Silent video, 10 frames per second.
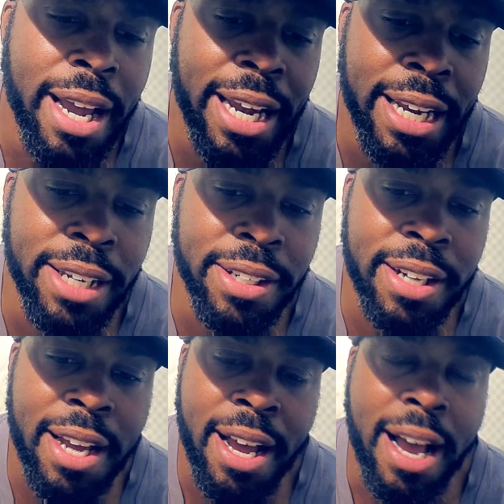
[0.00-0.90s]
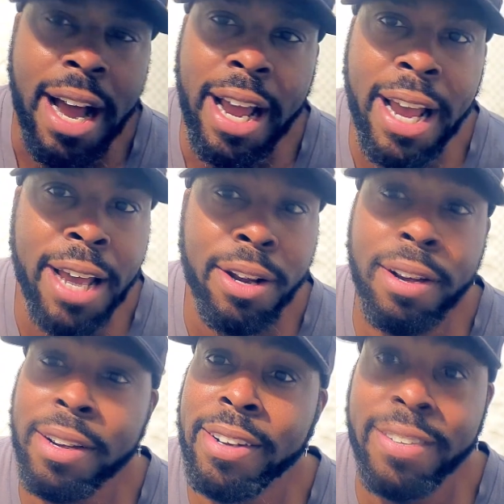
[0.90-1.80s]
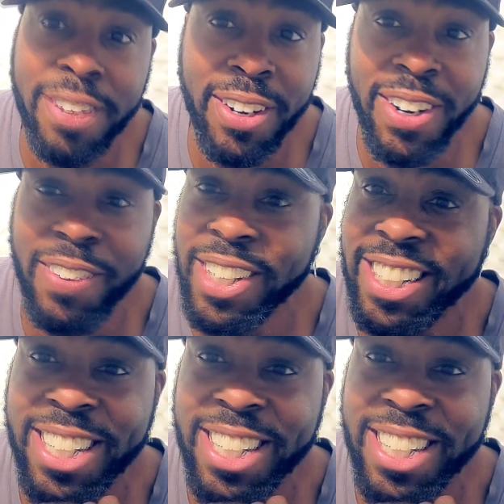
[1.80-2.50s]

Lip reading: And I had a very